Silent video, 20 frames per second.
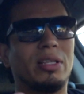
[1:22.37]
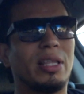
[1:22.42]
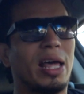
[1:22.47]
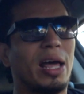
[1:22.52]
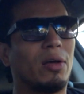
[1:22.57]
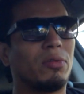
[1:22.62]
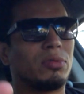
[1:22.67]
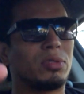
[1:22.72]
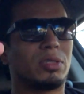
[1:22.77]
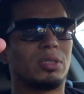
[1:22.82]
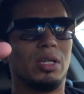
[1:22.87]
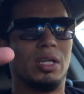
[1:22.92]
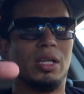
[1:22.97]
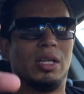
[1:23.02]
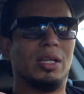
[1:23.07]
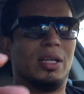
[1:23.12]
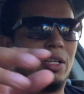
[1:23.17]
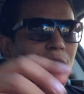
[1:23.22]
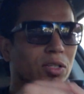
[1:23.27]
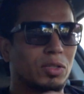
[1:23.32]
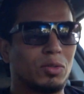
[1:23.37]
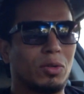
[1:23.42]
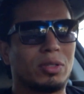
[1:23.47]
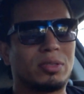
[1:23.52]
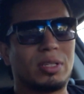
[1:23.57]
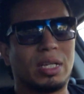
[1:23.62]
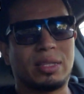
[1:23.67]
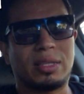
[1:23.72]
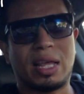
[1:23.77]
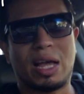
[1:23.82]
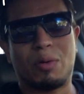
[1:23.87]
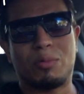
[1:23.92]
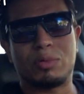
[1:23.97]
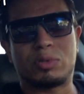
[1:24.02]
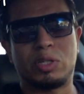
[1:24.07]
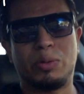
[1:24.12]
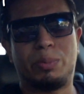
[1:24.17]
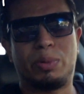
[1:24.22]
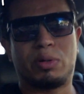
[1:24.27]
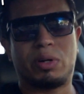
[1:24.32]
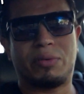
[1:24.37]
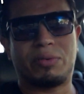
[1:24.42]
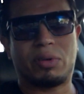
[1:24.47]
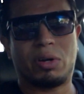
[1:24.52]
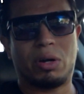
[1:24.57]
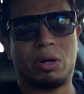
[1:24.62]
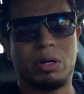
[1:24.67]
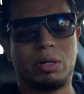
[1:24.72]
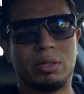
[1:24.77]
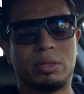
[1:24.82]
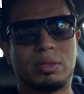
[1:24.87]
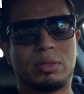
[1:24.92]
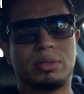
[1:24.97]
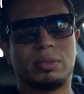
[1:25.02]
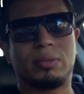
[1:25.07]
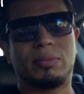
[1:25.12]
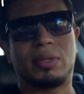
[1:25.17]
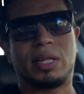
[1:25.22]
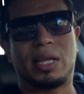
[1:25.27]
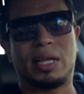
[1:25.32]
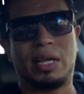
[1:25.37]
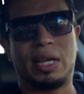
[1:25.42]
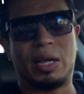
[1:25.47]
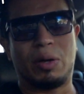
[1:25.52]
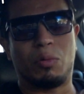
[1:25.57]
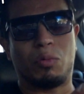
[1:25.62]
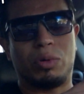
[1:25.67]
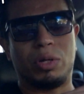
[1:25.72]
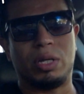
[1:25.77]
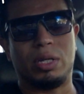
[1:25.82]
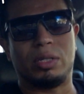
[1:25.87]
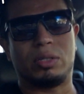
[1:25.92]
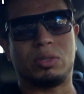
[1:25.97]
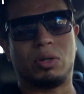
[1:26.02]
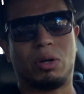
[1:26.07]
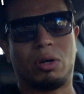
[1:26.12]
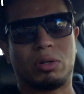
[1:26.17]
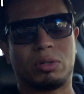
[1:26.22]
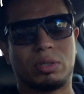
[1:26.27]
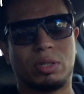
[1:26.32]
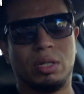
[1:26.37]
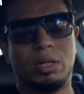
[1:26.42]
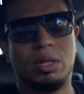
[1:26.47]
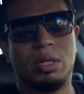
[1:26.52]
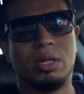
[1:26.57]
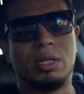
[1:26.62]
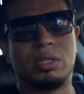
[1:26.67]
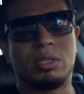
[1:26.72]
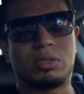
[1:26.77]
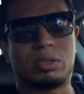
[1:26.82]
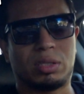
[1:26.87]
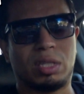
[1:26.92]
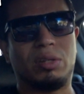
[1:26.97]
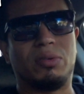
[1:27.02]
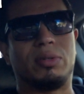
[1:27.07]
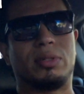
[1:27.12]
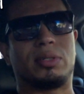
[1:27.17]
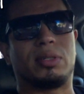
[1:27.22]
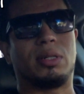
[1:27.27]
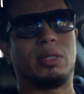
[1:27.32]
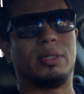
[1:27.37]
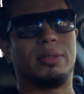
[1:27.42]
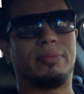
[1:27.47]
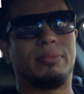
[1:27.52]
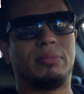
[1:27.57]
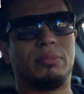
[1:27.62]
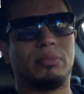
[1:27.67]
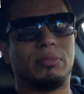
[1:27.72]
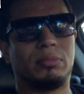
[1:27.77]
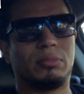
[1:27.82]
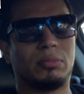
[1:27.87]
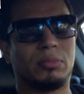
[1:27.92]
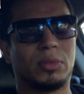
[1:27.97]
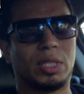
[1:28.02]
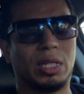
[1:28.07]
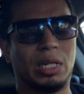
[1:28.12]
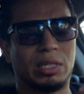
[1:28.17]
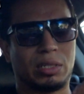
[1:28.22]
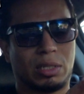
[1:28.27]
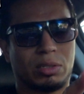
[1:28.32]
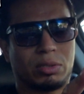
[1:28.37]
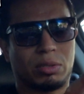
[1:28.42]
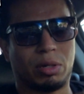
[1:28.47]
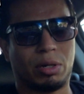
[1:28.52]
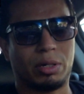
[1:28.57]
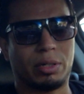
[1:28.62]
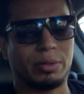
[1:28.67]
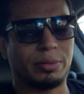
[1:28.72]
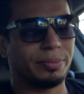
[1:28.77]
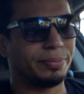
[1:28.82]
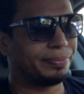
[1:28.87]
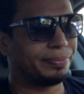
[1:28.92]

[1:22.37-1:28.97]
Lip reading: doubts. So I sat down with Supercraftcars and we talked seriously. Let's get started.